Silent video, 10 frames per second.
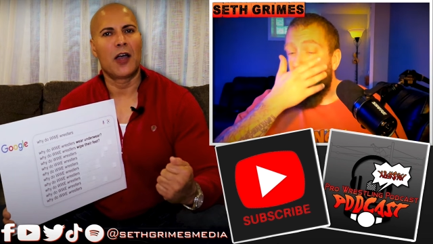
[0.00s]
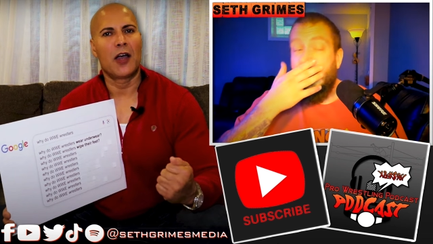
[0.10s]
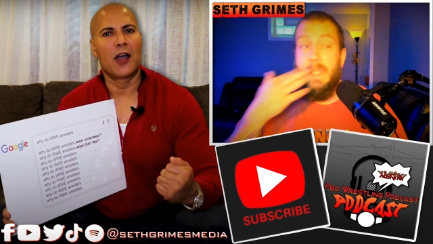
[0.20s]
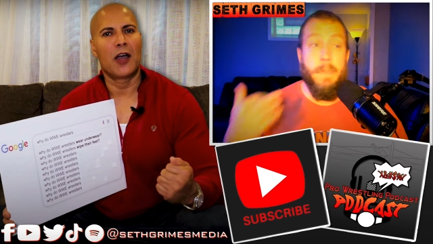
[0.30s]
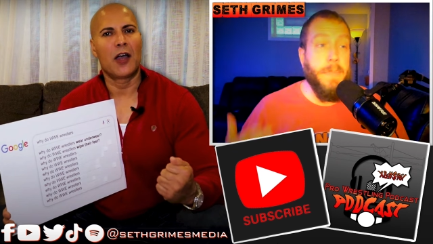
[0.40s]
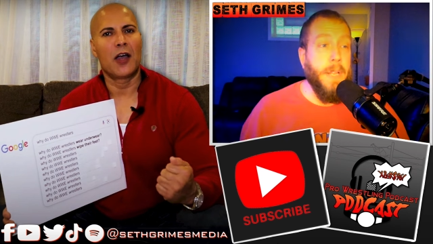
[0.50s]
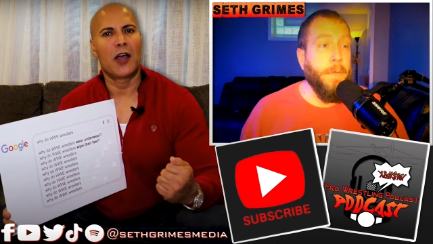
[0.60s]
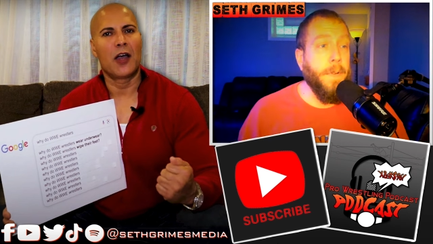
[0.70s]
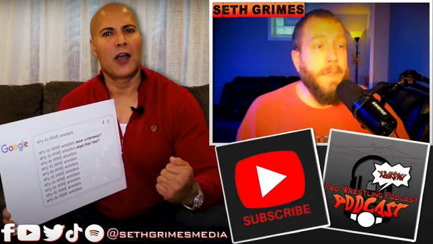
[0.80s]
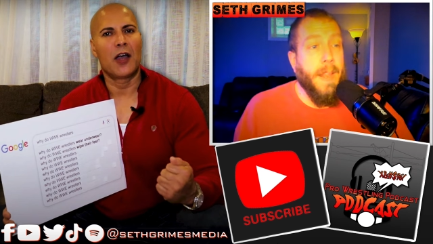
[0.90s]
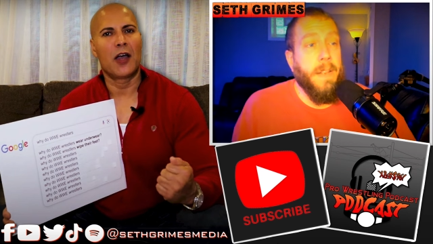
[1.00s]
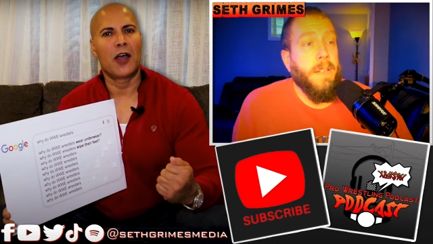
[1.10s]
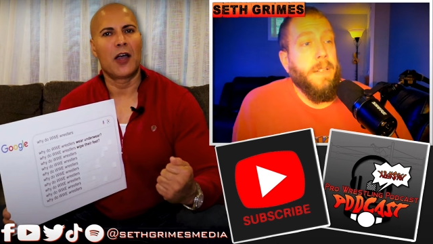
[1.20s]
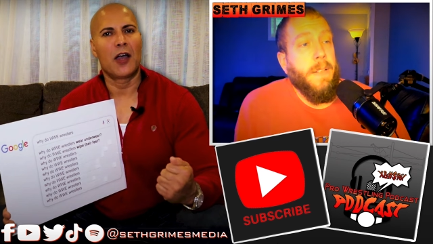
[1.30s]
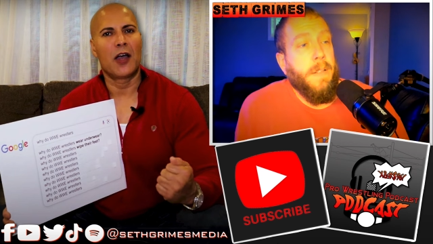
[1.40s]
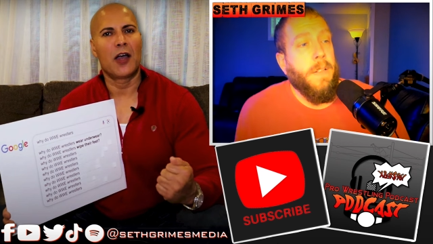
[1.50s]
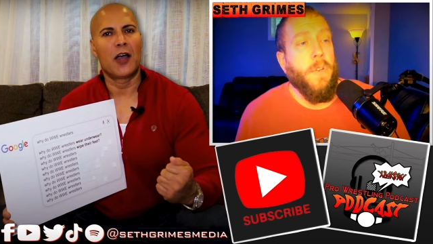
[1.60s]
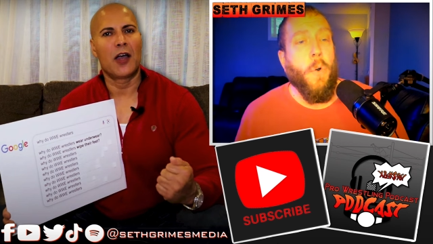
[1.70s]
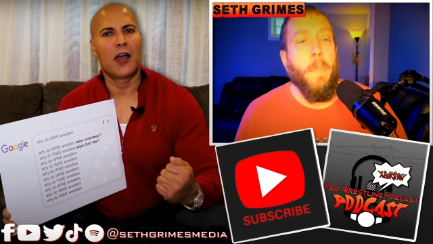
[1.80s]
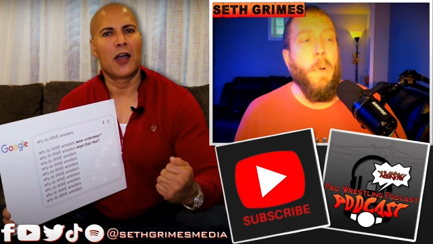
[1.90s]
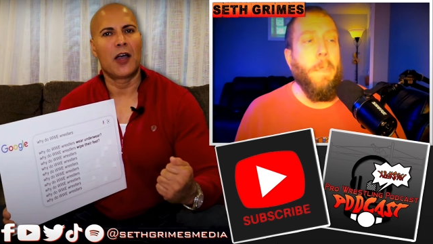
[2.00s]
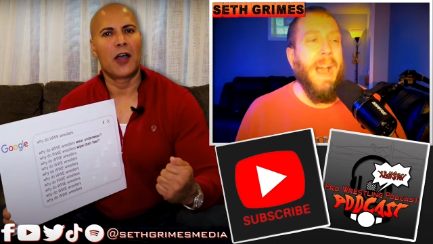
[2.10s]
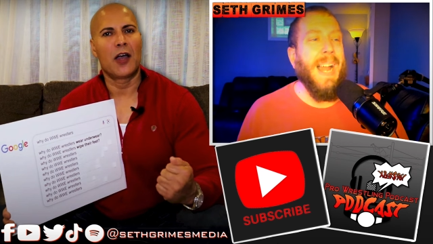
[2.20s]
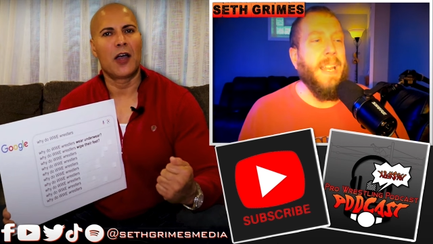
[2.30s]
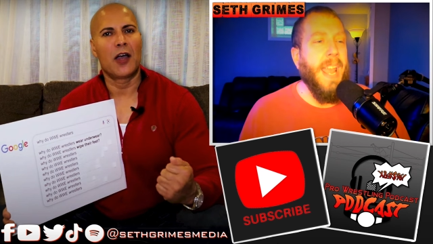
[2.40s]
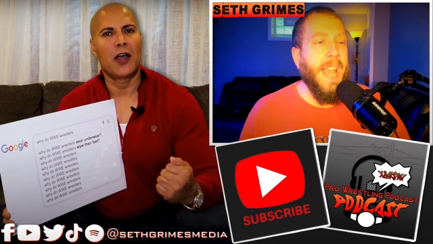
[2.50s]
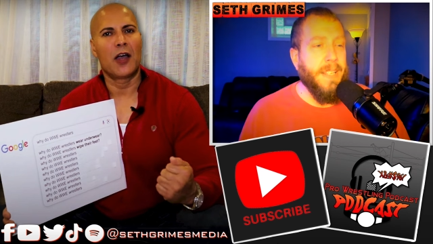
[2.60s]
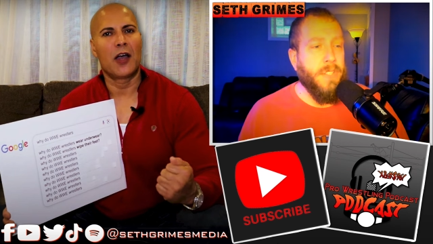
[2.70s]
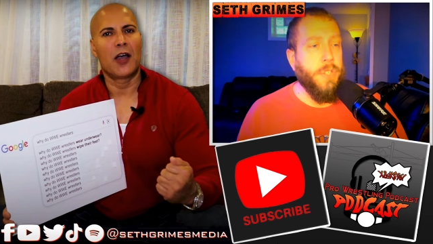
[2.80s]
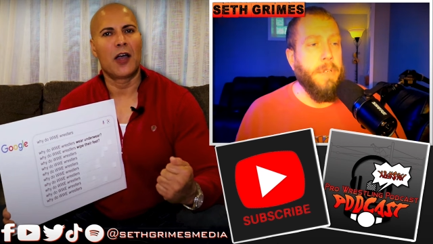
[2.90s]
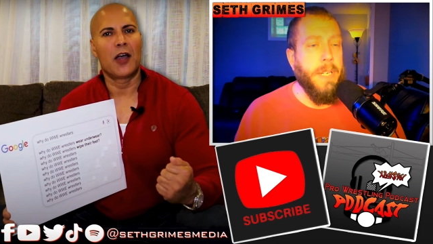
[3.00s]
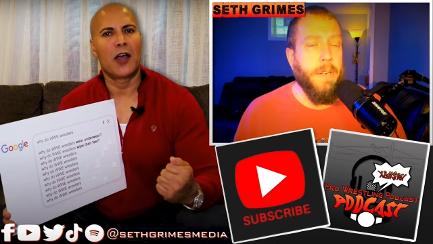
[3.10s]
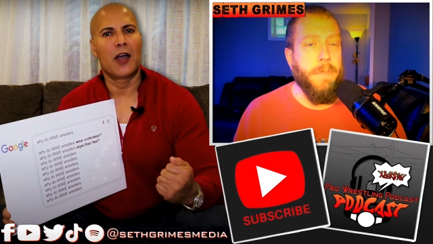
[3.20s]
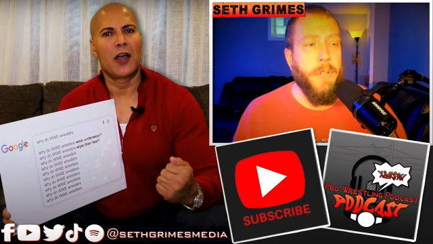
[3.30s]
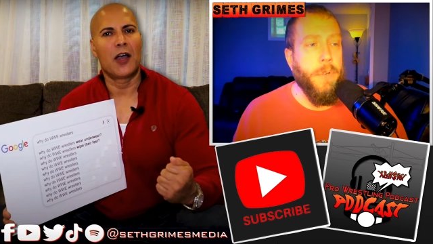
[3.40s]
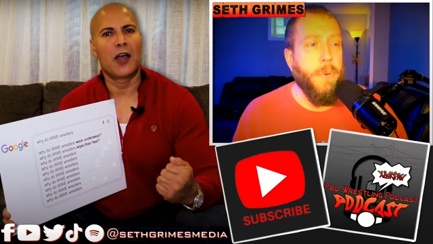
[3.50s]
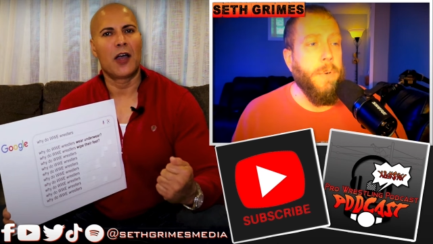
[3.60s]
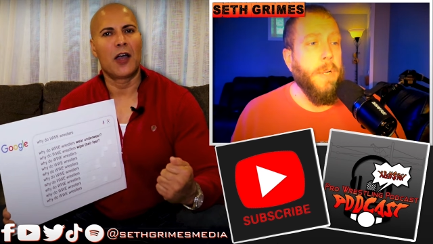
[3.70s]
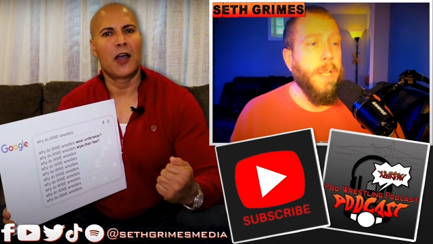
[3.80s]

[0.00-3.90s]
Speaker 1: Something different than the normal podcast, shoot interview,